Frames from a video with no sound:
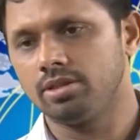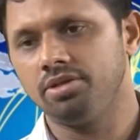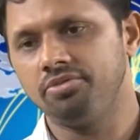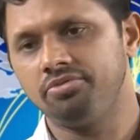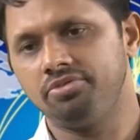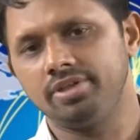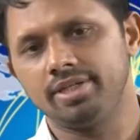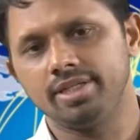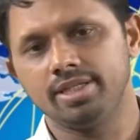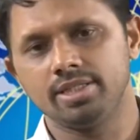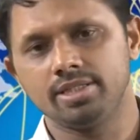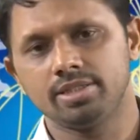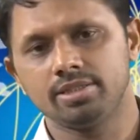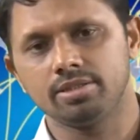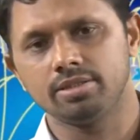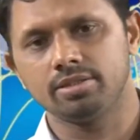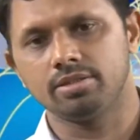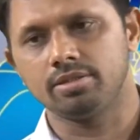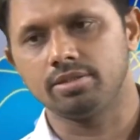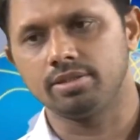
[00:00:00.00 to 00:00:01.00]
if it is
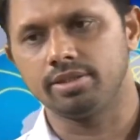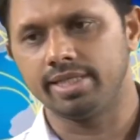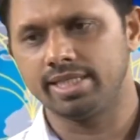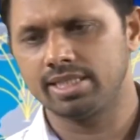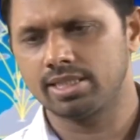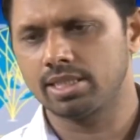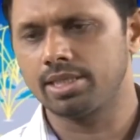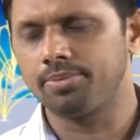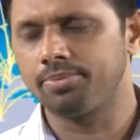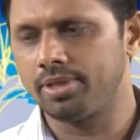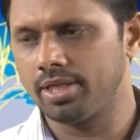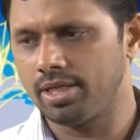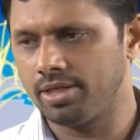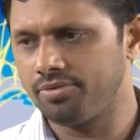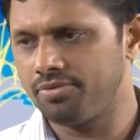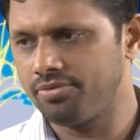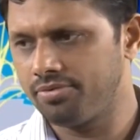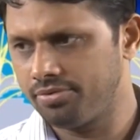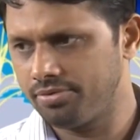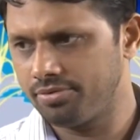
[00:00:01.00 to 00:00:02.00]

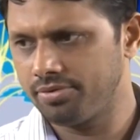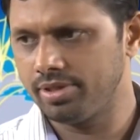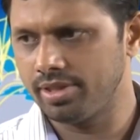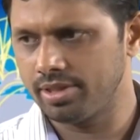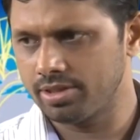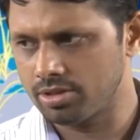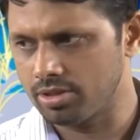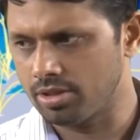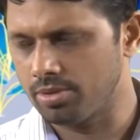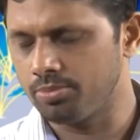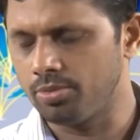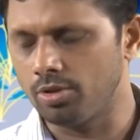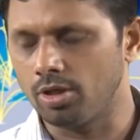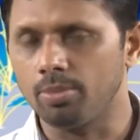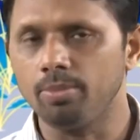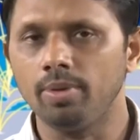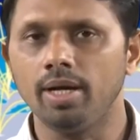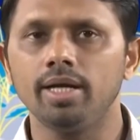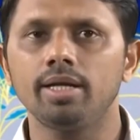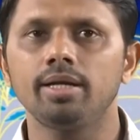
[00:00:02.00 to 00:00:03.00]
descriptive in some
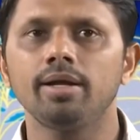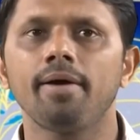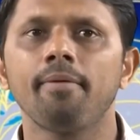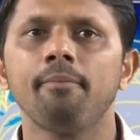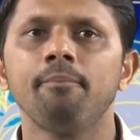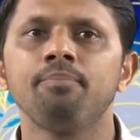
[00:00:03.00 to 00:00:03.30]
format,